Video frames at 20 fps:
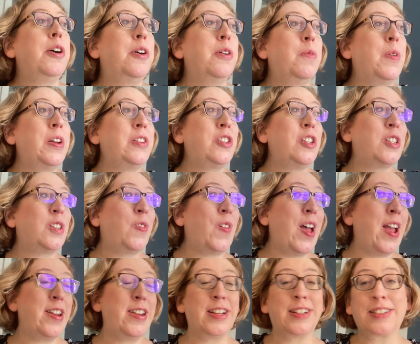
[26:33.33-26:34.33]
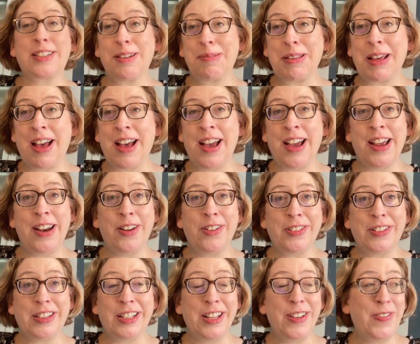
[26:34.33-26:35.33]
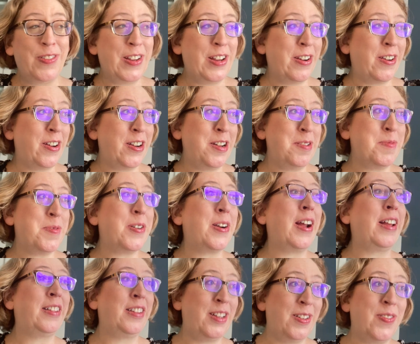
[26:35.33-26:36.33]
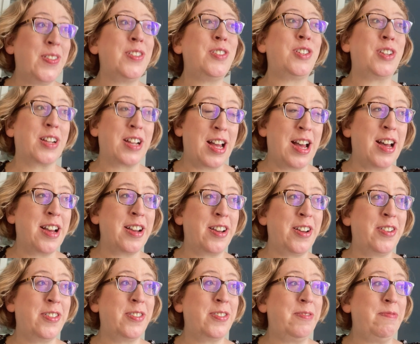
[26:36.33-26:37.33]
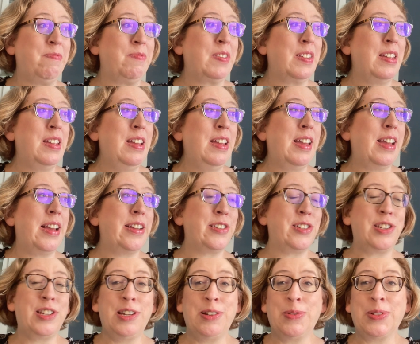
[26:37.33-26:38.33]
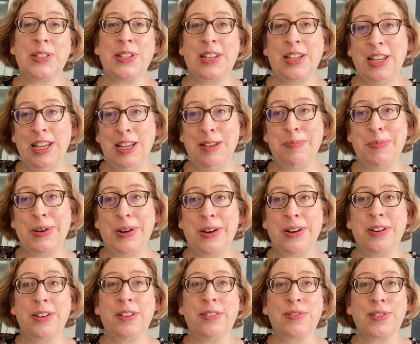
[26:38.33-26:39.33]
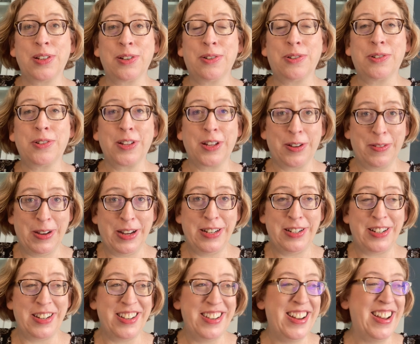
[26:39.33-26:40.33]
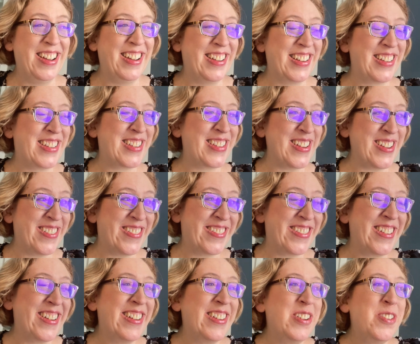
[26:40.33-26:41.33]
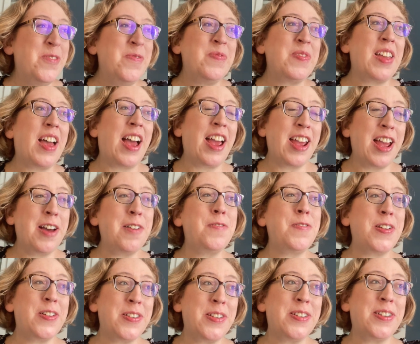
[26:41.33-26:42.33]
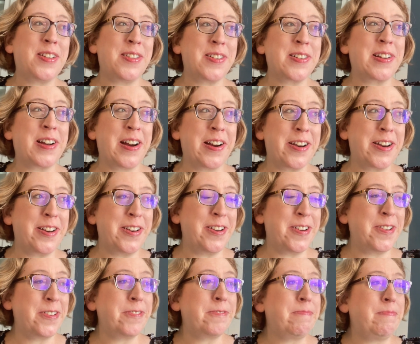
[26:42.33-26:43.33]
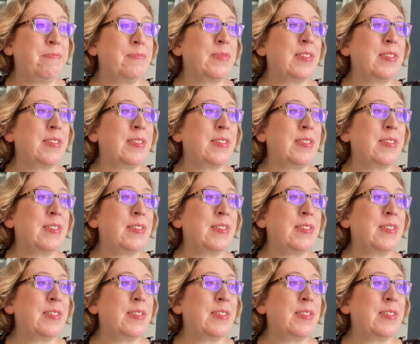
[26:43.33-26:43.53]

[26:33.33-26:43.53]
which is fine, except that I don't live here anymore. I live in Chicago, and she was a key part of the whole equation. So I have found another gardener,